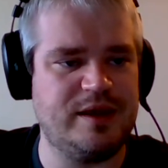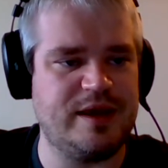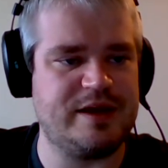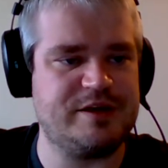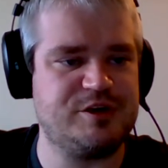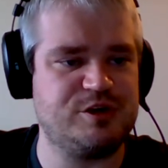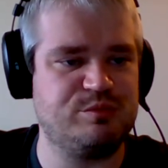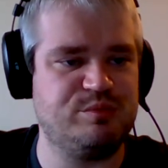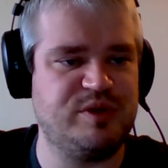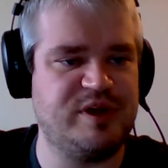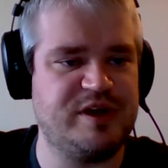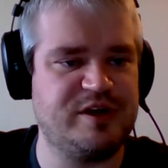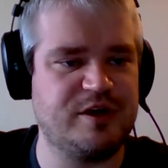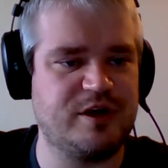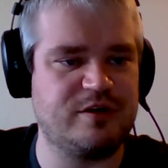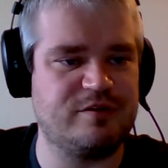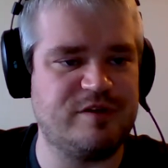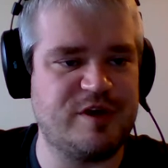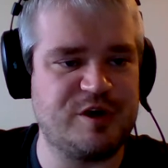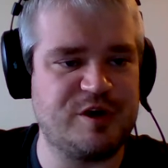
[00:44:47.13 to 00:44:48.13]
Got your Blade
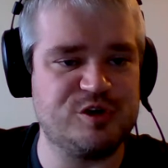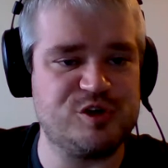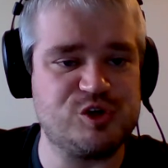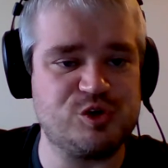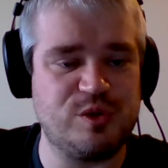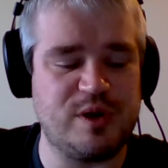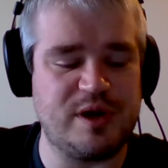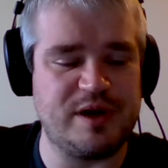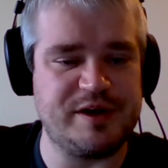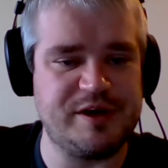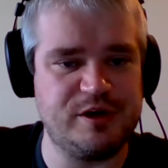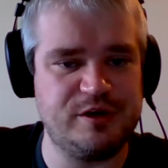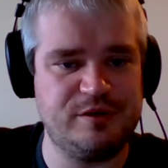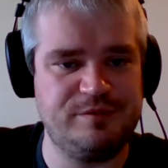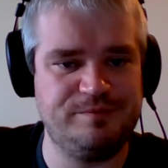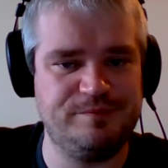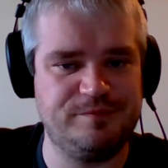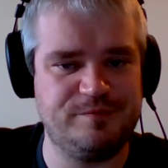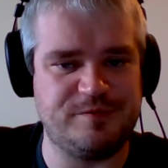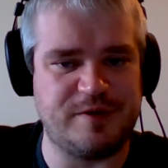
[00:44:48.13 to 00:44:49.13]
Guard veteran squad here.
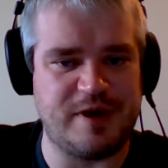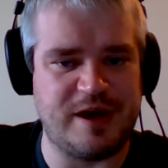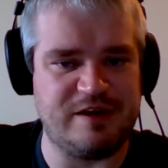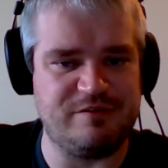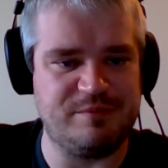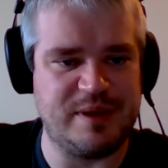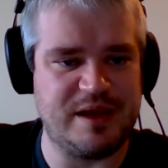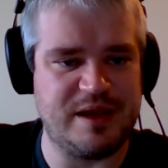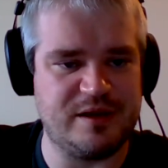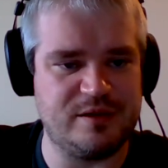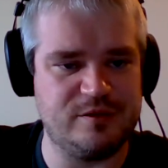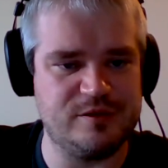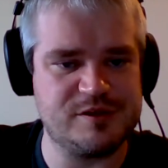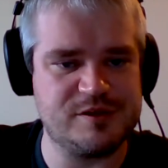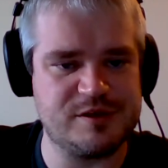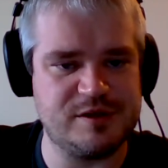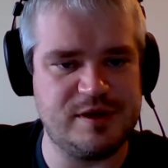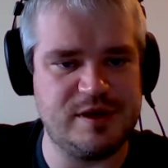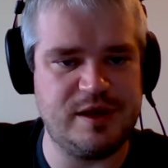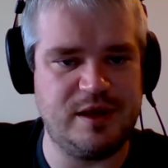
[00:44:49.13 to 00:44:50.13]
5-man it
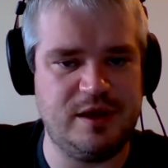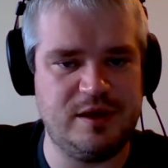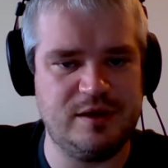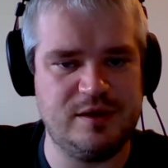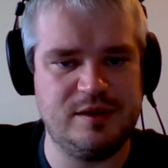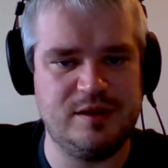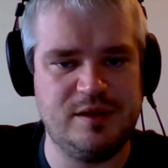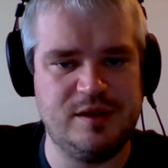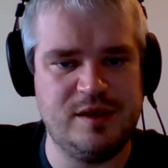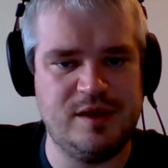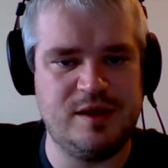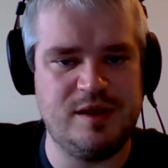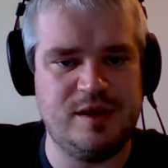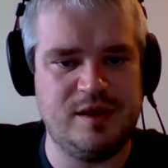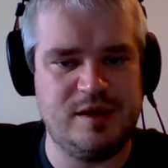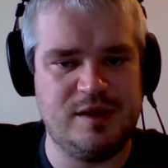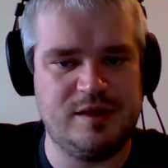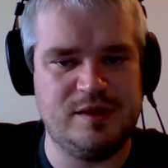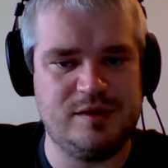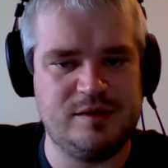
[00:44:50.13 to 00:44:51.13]
looks like,
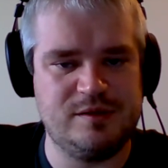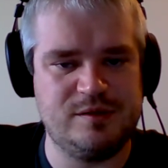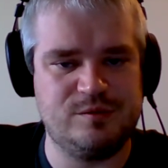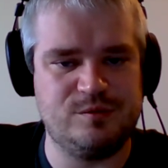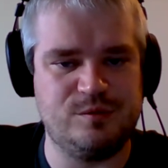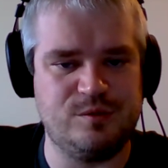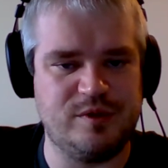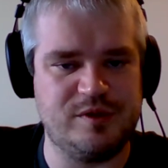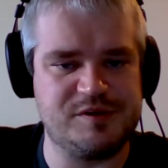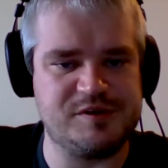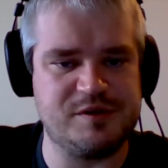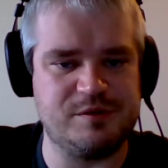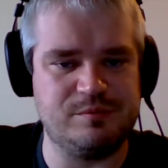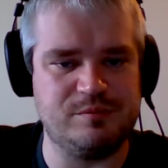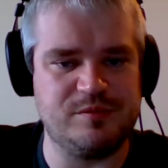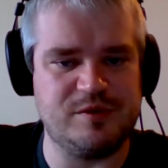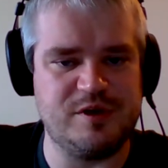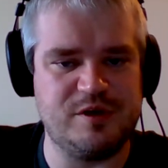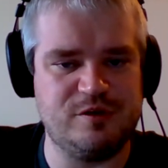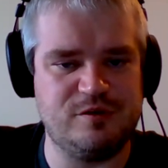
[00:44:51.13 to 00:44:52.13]
with
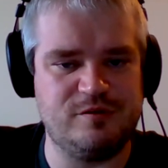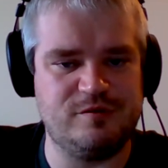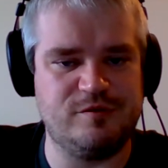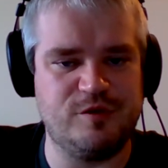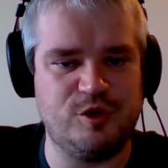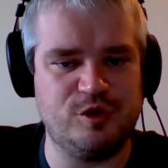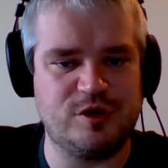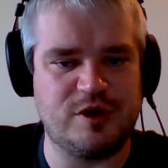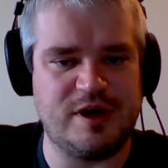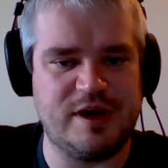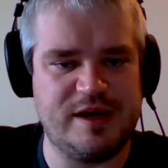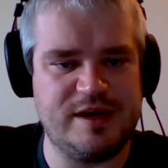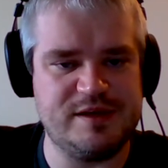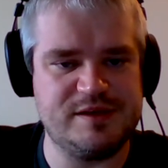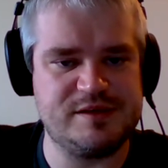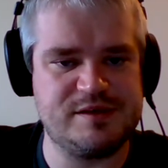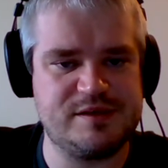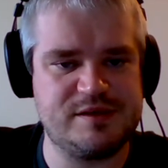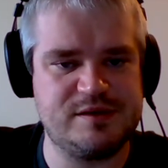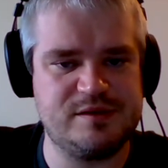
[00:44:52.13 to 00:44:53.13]
some Neo
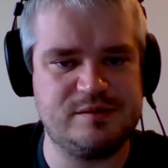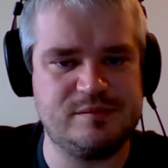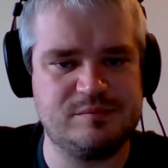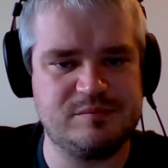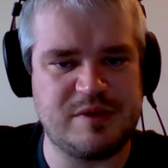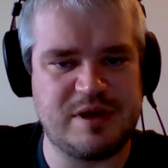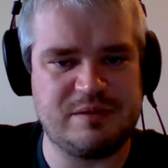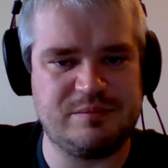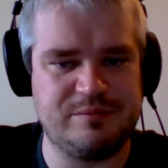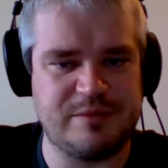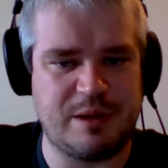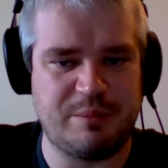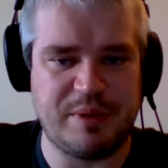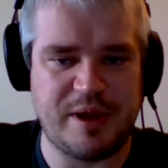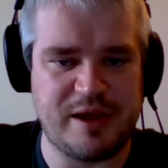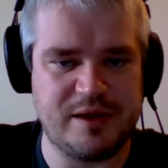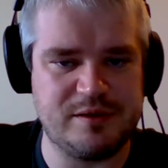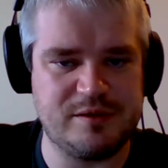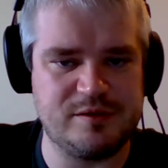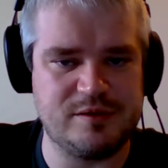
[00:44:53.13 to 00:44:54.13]
Volkites. No, not
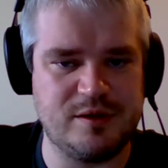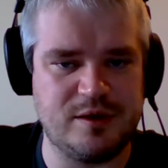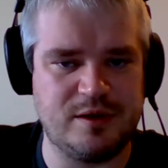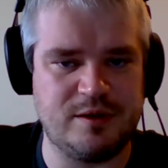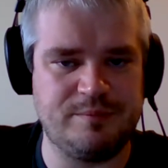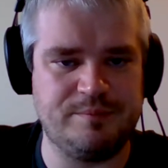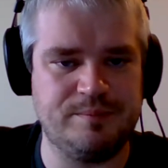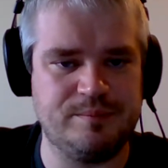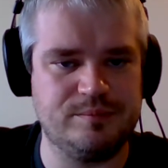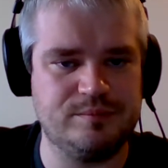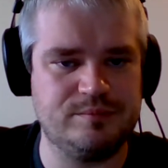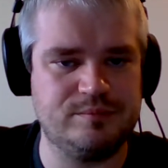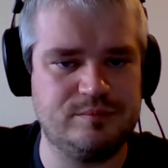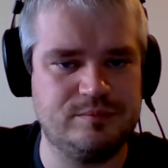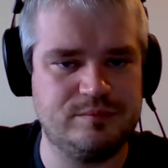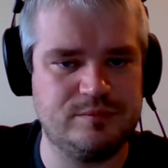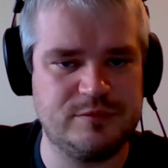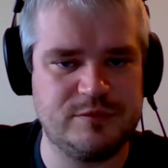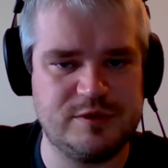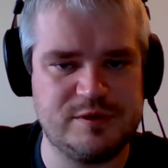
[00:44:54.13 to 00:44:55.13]
bad.
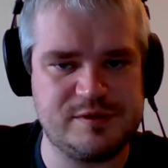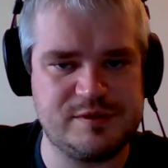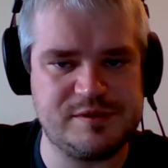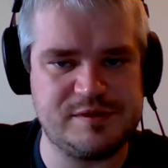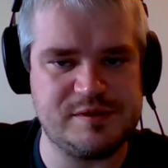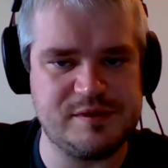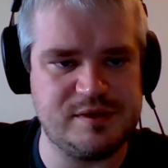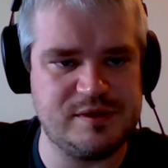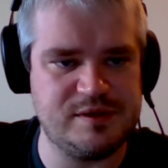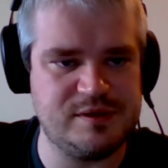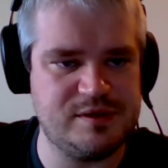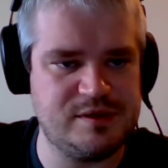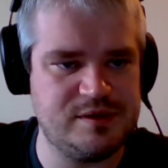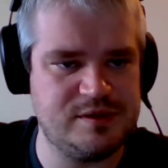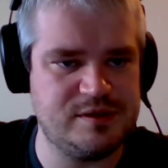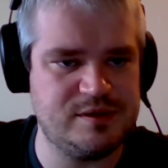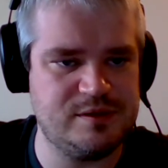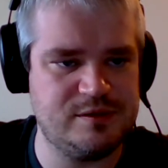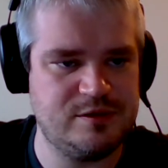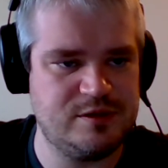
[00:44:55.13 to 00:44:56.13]
Let's
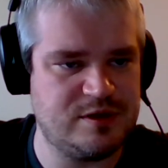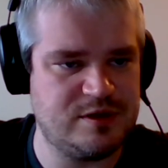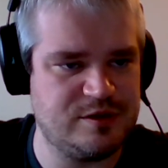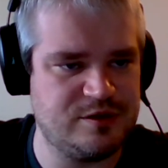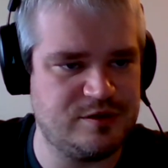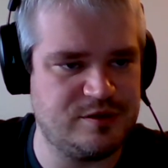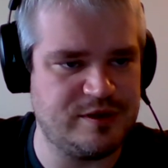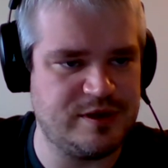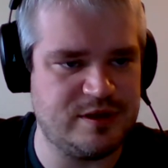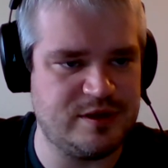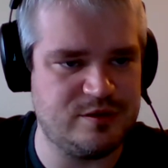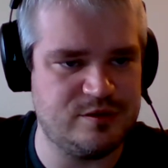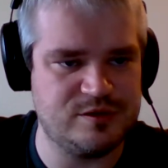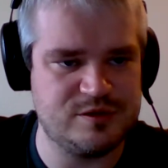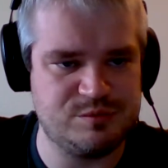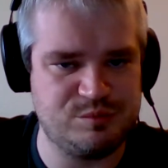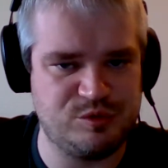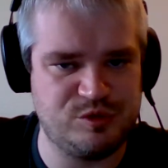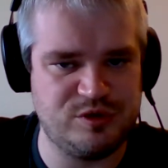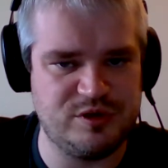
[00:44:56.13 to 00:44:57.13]
see. Other than that,
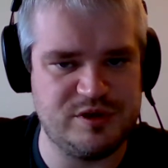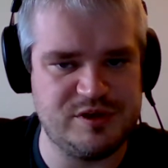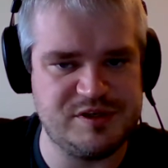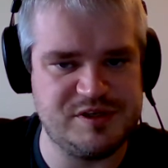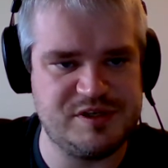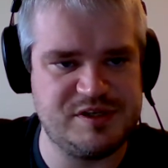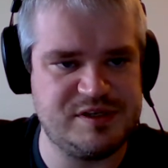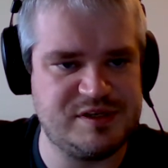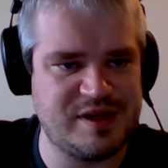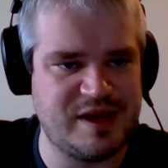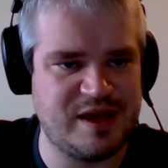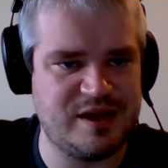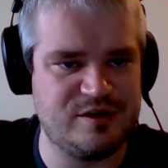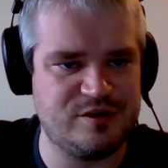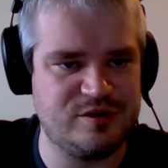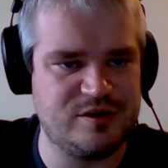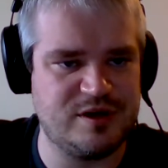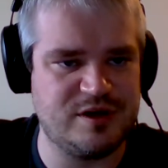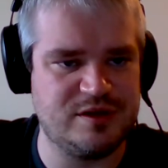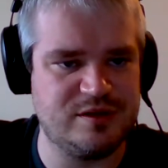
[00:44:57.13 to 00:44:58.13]
looks pretty
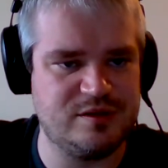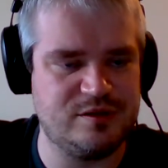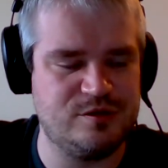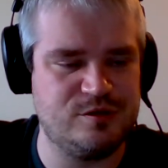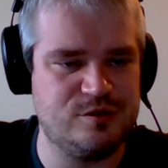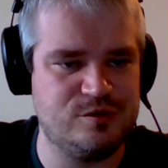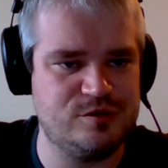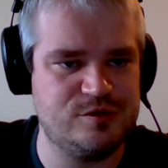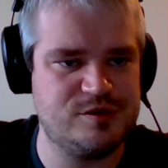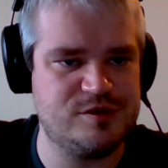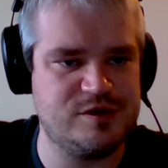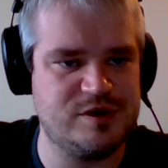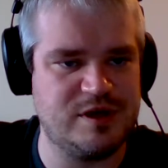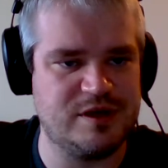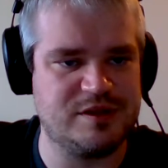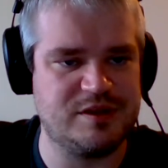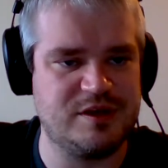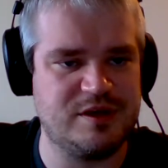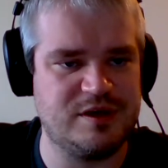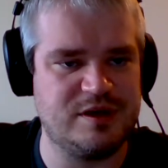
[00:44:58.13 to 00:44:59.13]
standard on those. You
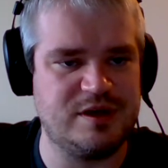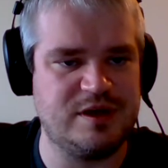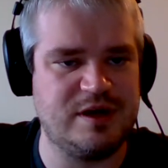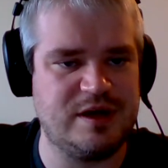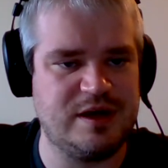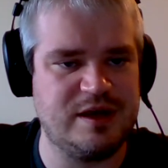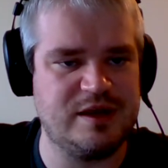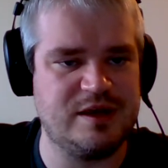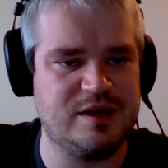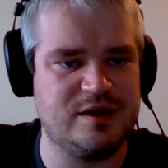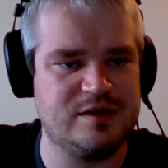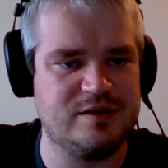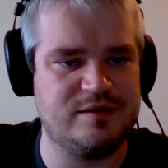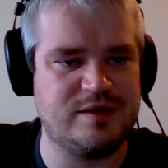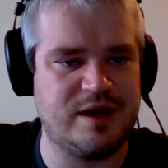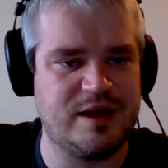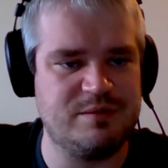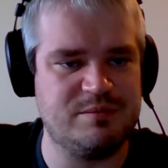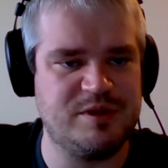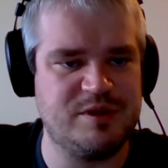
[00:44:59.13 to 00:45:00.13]
got the Icon of
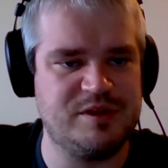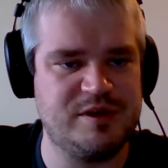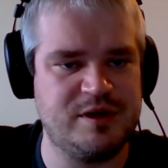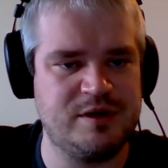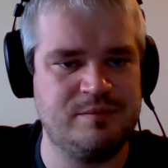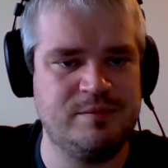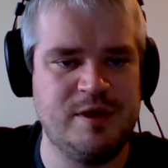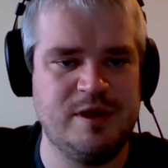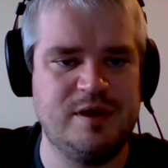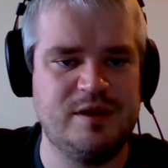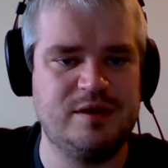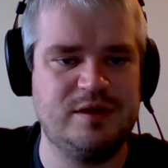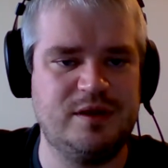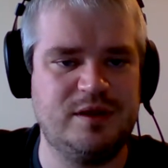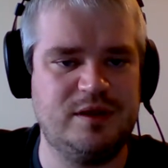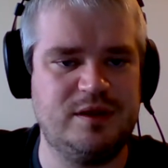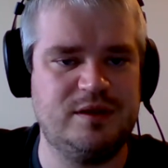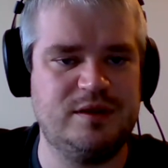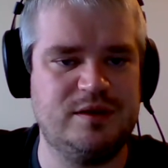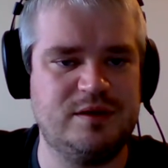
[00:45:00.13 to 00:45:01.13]
Hyman there.
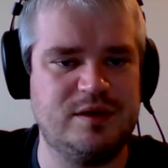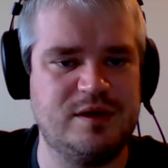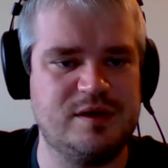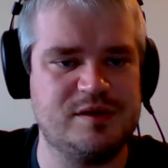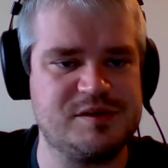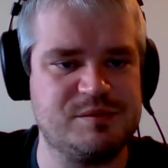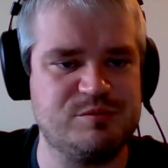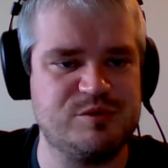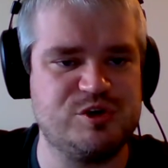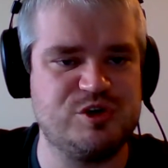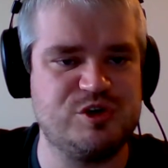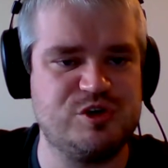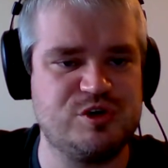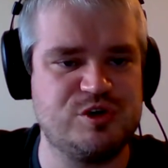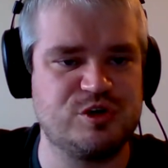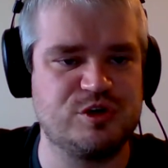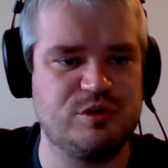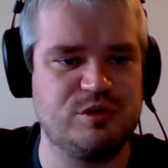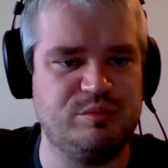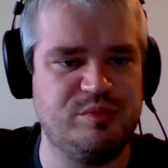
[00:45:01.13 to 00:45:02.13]
Got some
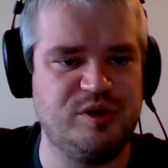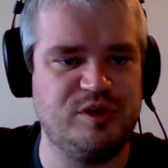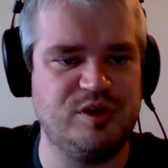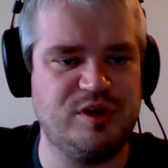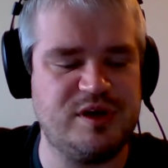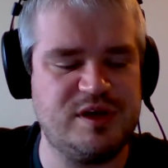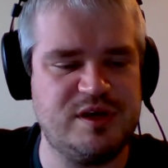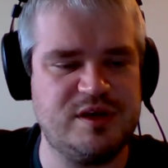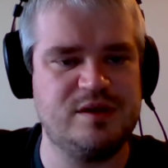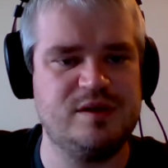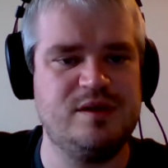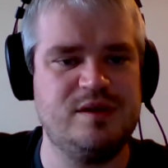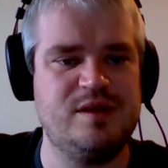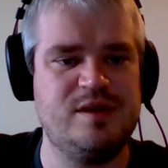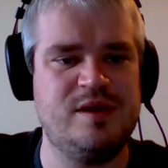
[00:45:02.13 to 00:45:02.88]
durability.